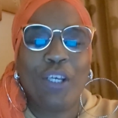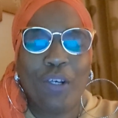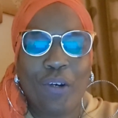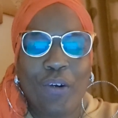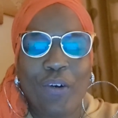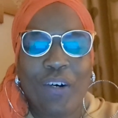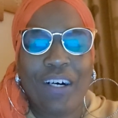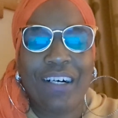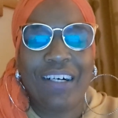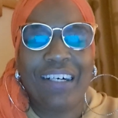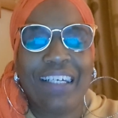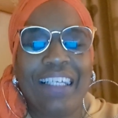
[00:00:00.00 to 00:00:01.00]
here
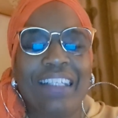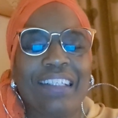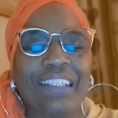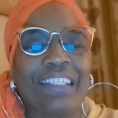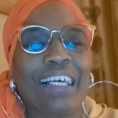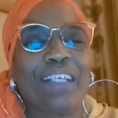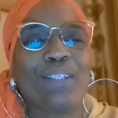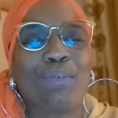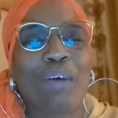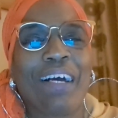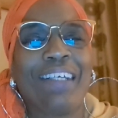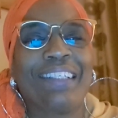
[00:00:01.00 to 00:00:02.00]
in the States,
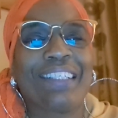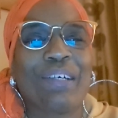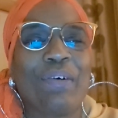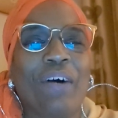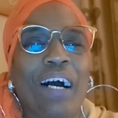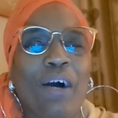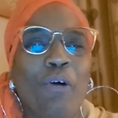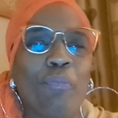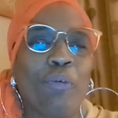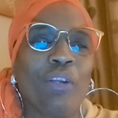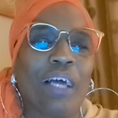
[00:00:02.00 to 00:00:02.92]
right? So I hope you